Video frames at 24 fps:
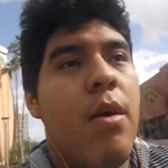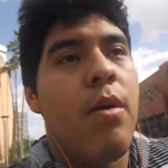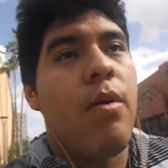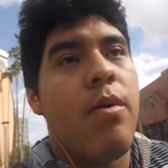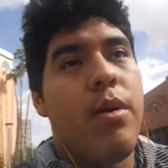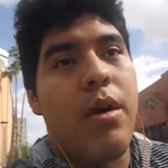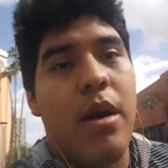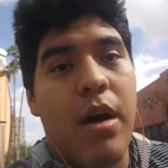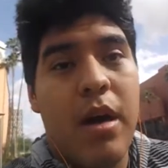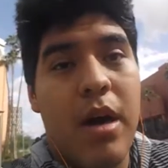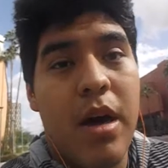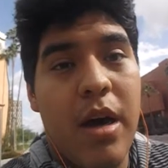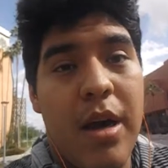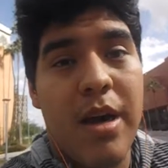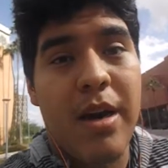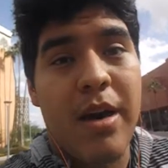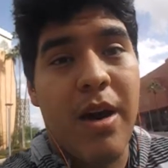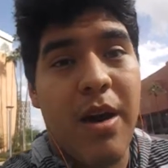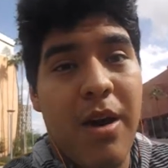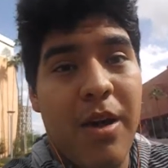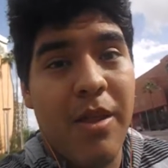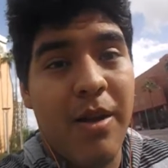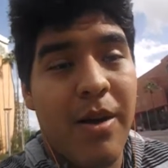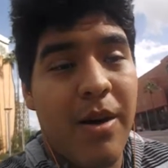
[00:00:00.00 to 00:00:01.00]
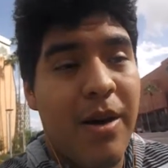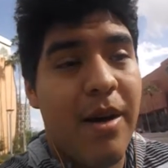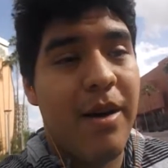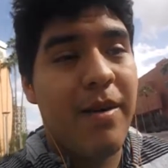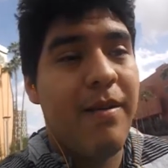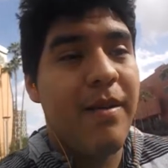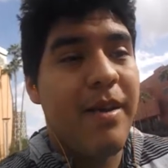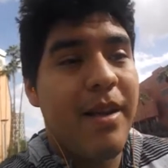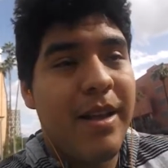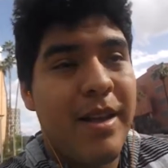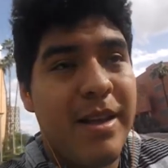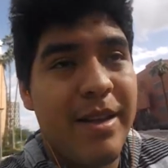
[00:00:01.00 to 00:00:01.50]
Well, not cut it all off,
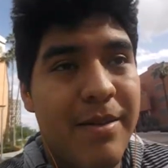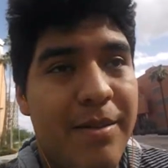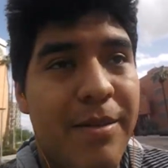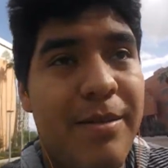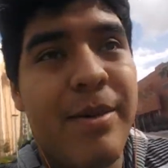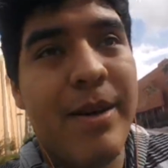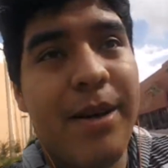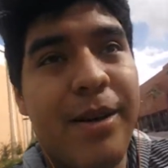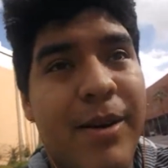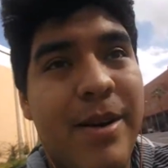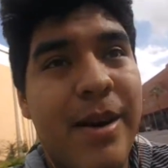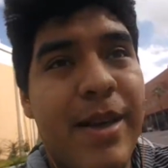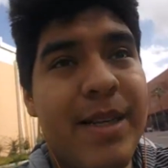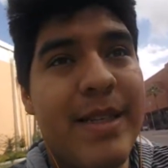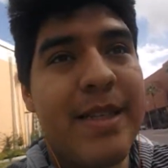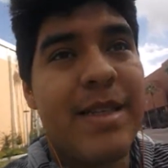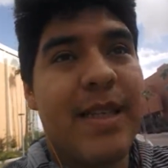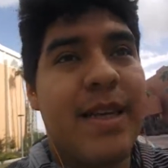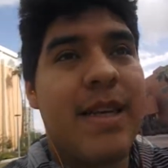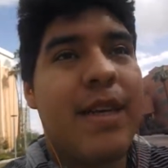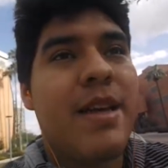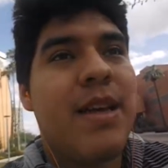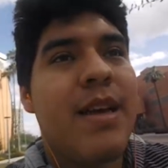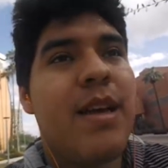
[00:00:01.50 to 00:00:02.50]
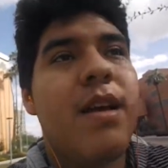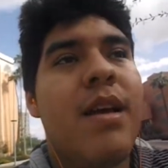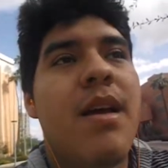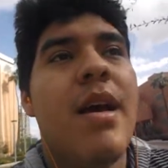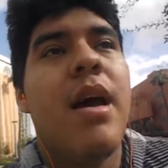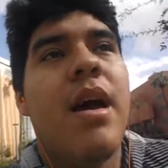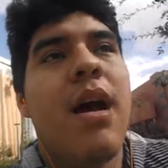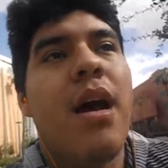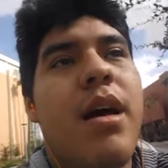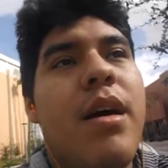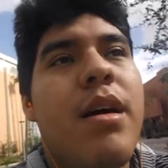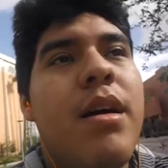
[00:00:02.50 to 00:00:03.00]
that would be crazy.
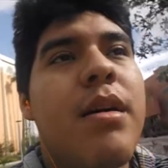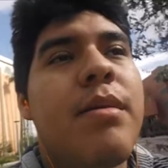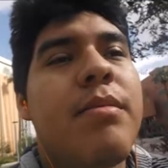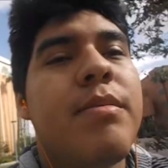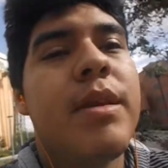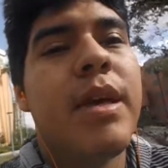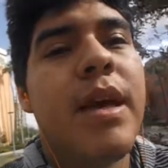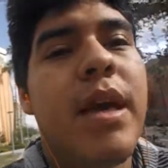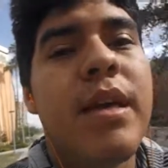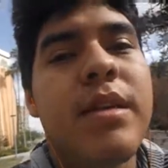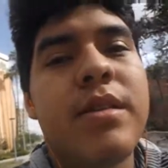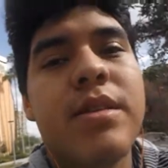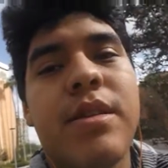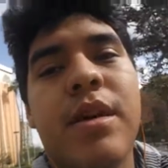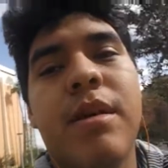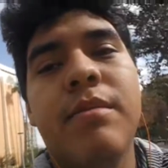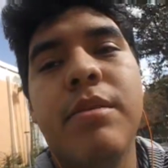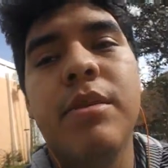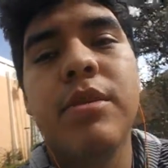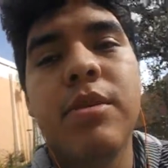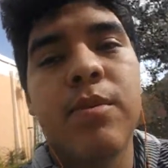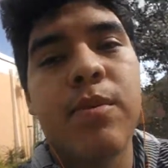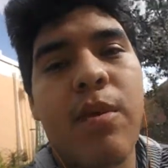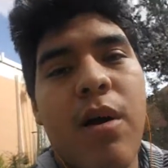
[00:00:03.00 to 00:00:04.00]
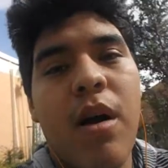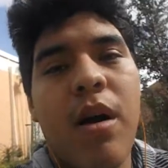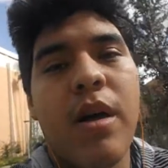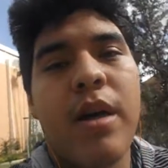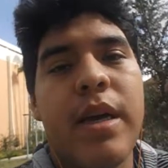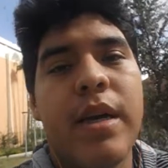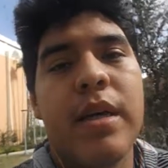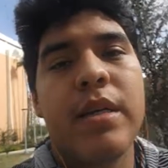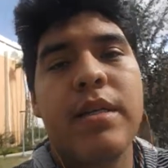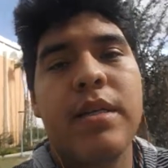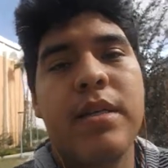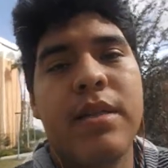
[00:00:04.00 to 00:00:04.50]
Um, yeah, so I'm just
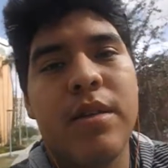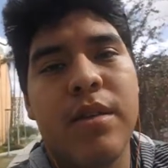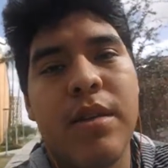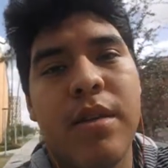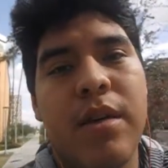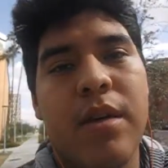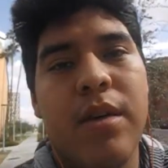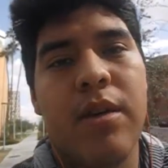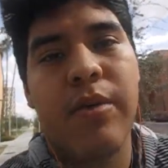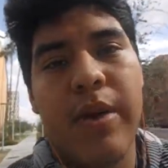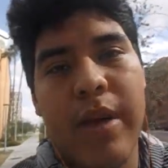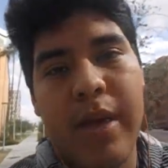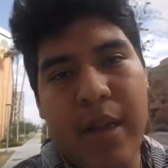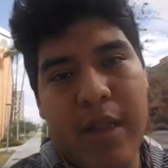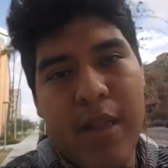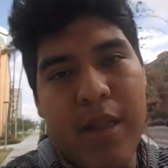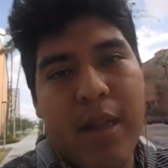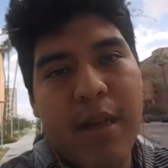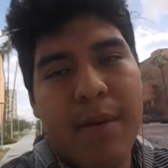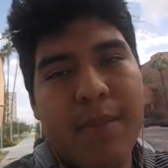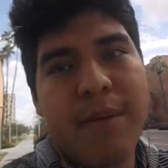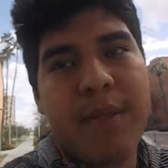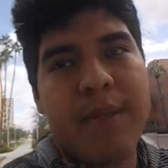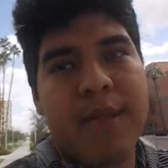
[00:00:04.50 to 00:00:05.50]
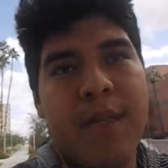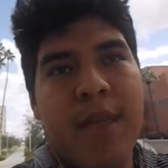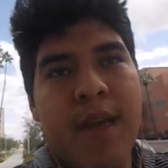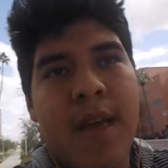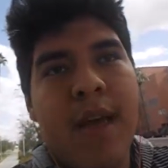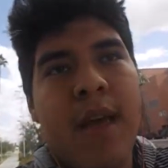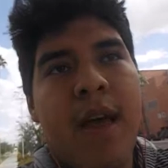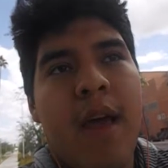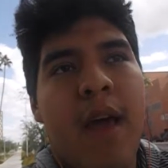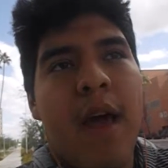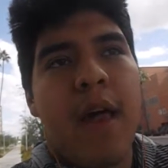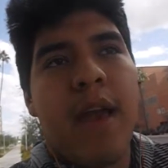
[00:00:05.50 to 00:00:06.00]
walking to the Great Clips
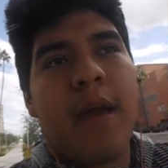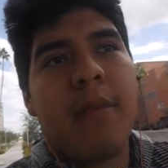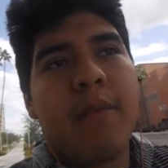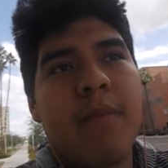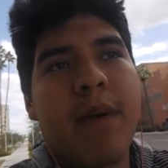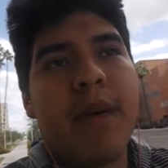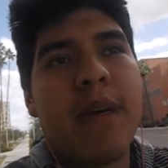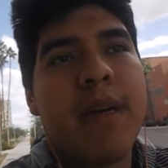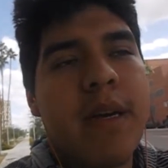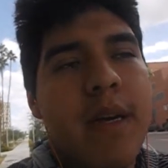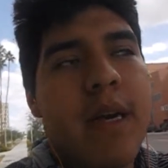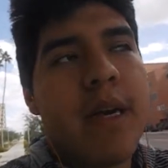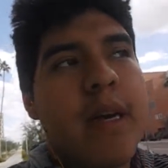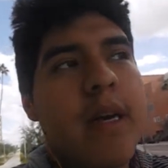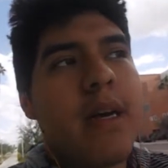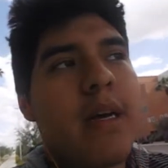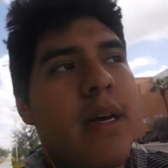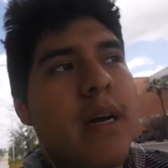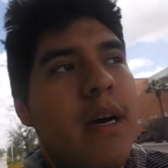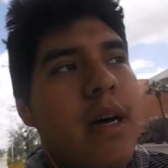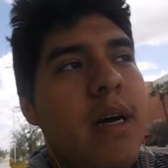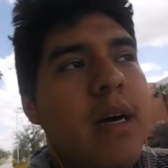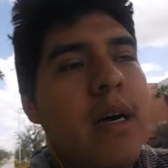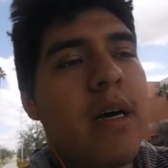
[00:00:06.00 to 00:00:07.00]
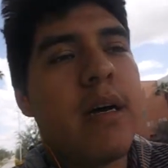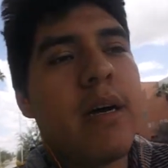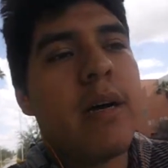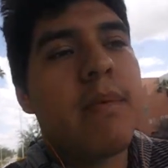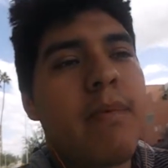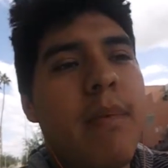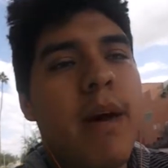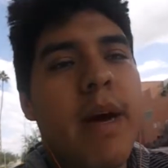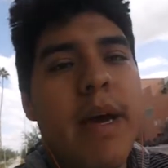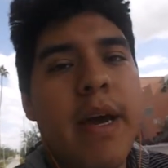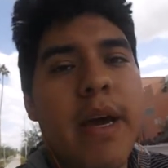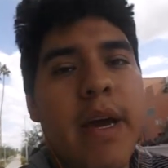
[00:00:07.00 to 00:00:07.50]
and I'm gonna get uh,
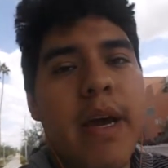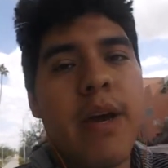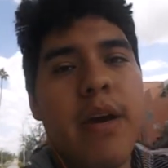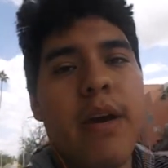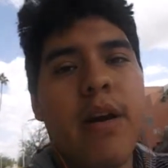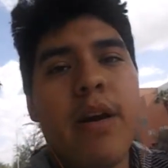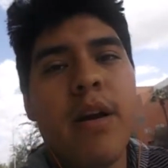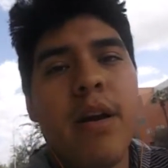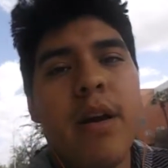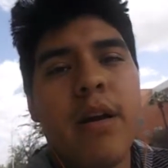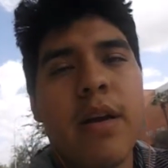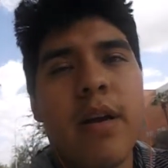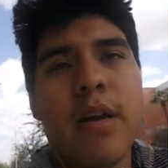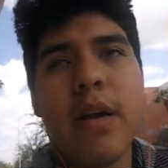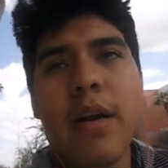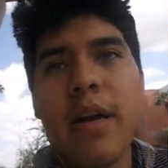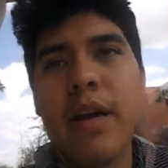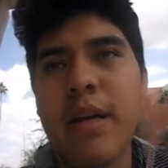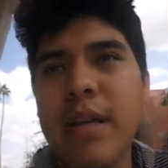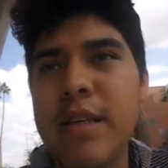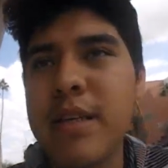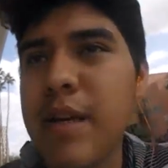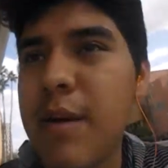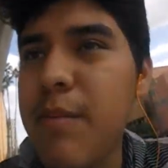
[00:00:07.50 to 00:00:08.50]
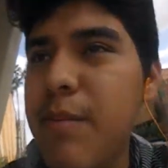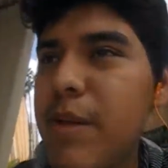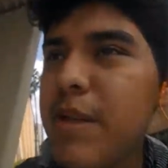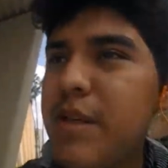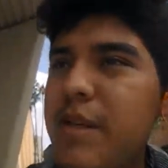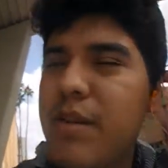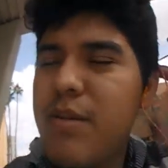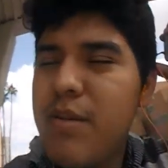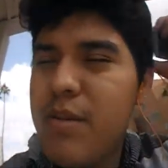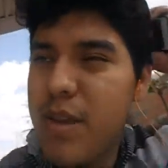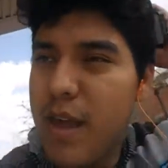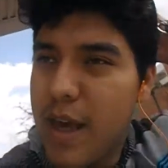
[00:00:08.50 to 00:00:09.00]
my hair cut because I really
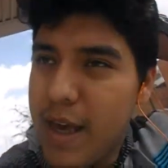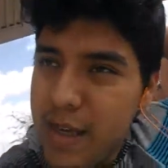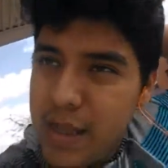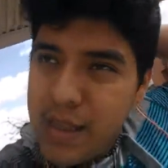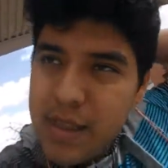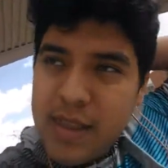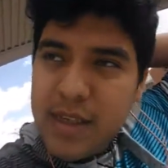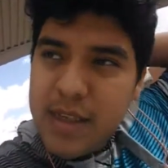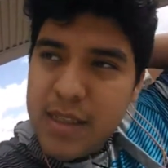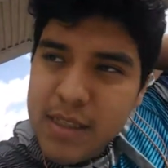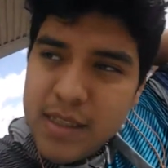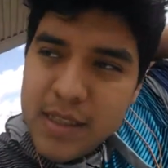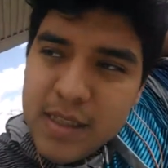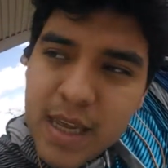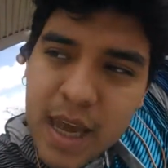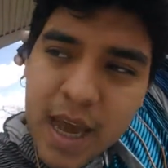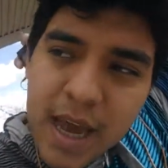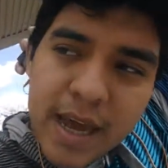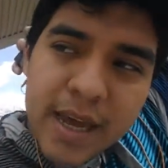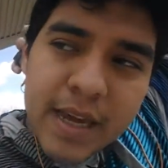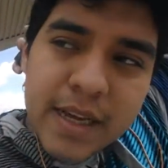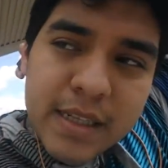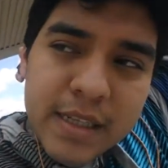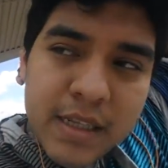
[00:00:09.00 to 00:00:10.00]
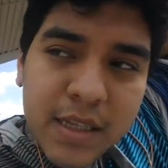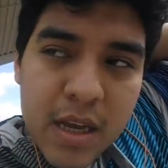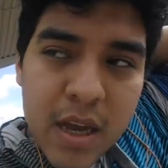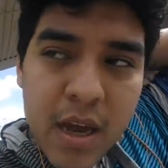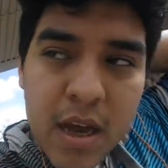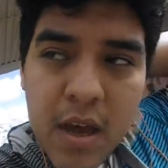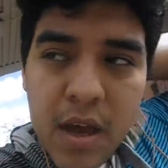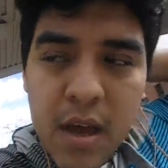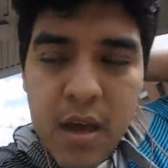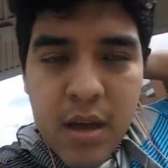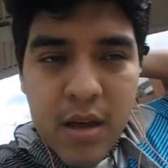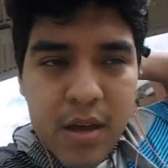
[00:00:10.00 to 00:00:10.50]
don't like the sides
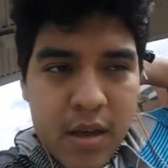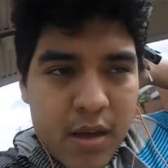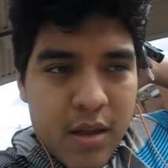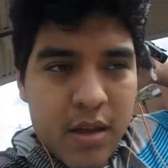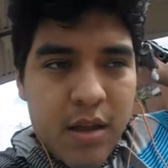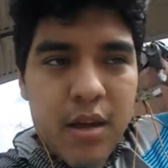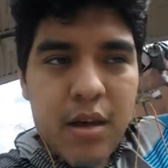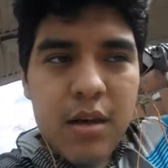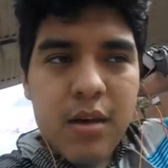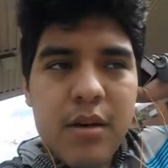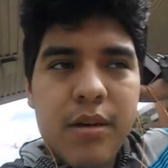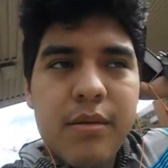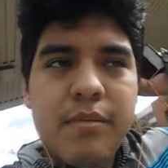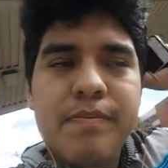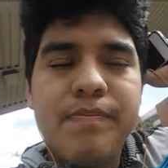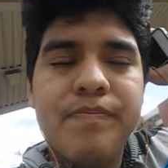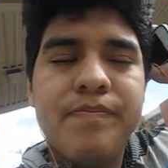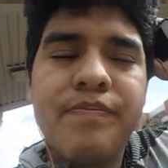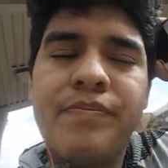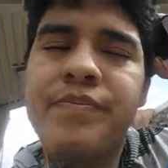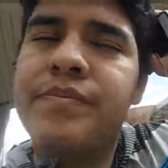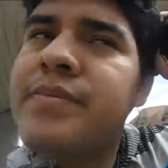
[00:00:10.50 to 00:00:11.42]
um,